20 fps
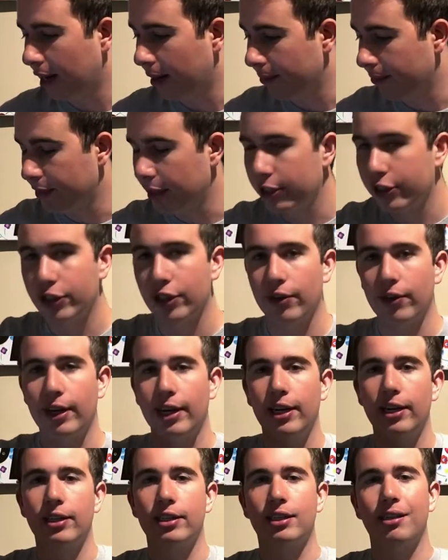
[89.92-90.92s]
This shirt right
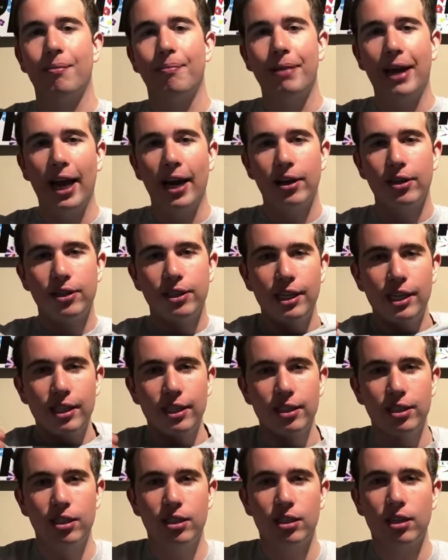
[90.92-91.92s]
here is the banner tee.
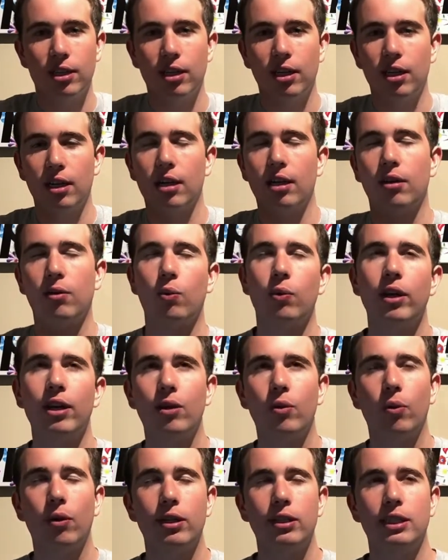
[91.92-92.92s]
This is the week
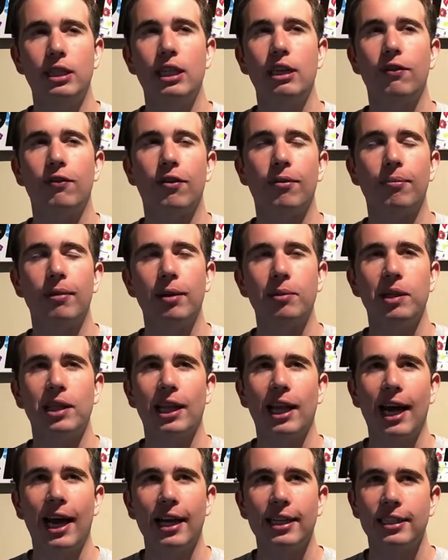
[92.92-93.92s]
1 tee from maybe
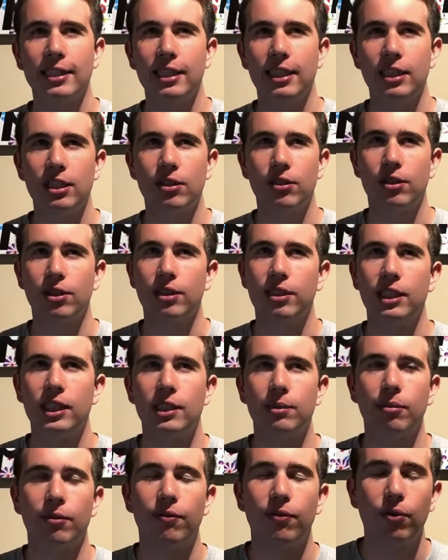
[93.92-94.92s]
last season or the season
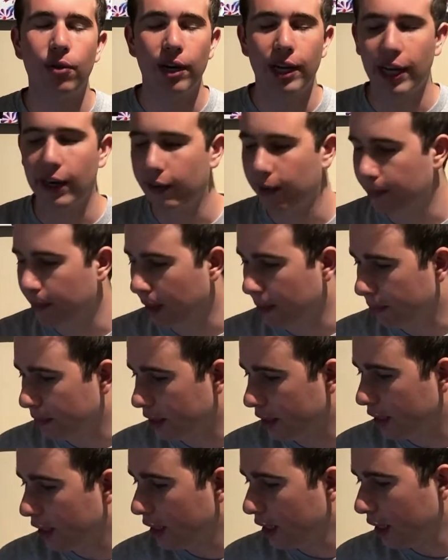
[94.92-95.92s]
before. I can't
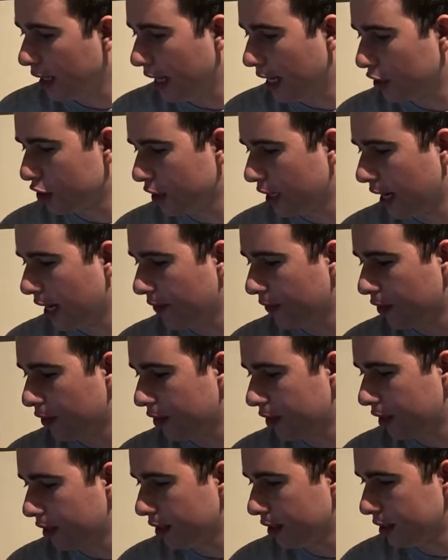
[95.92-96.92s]
remember. Actually, I have it on
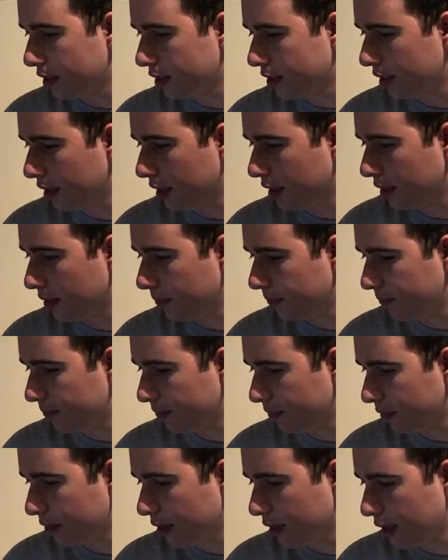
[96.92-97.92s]
here. Let's see.
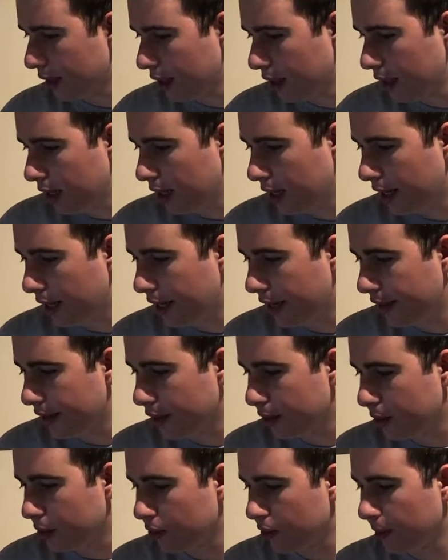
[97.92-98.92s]

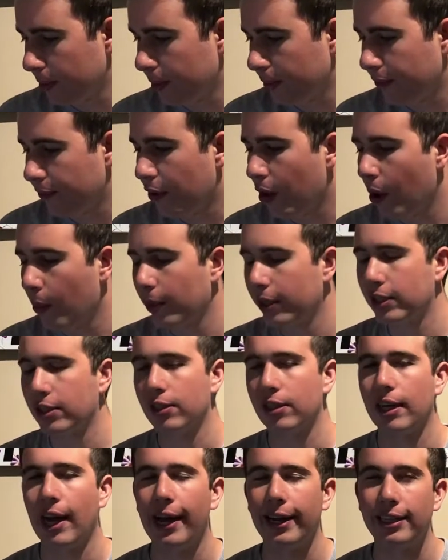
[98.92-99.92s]
This was from the fall winter
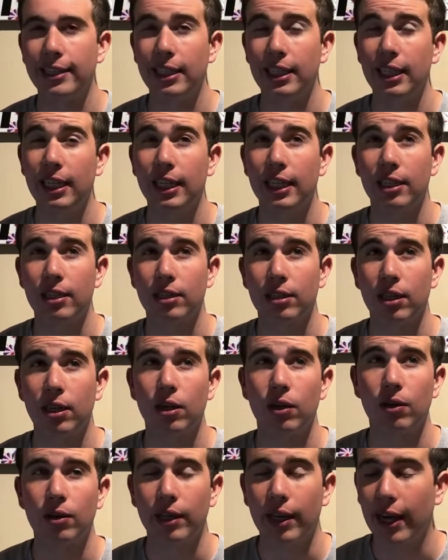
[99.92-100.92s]
19.
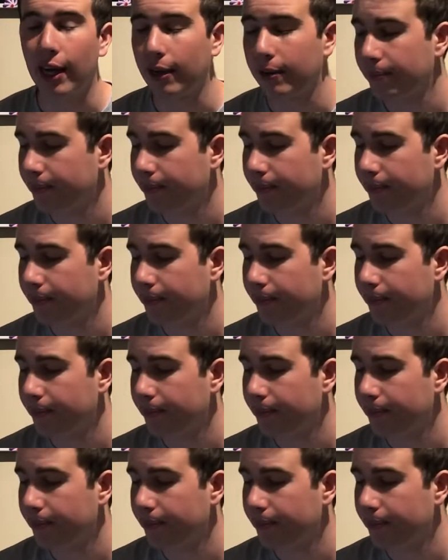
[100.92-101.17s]
So yeah,